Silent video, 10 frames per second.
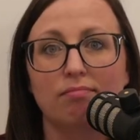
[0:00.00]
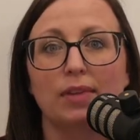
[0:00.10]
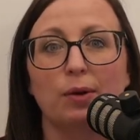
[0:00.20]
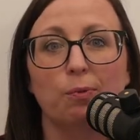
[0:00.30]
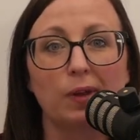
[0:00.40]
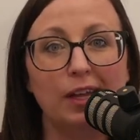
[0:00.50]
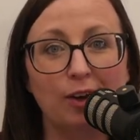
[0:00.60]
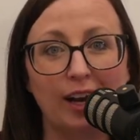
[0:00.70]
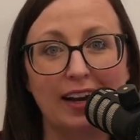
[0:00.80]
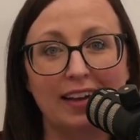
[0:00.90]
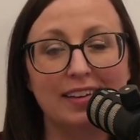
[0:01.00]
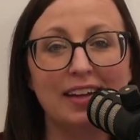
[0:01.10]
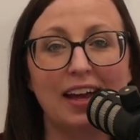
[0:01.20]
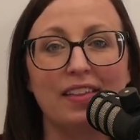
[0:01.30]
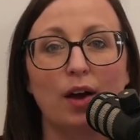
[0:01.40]
Get really good at it,
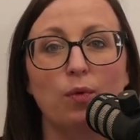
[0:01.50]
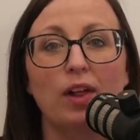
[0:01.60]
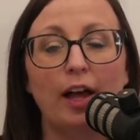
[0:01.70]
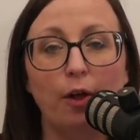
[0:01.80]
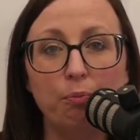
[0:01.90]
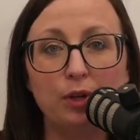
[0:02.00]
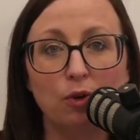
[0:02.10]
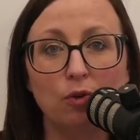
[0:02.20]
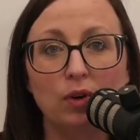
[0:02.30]
and that will help you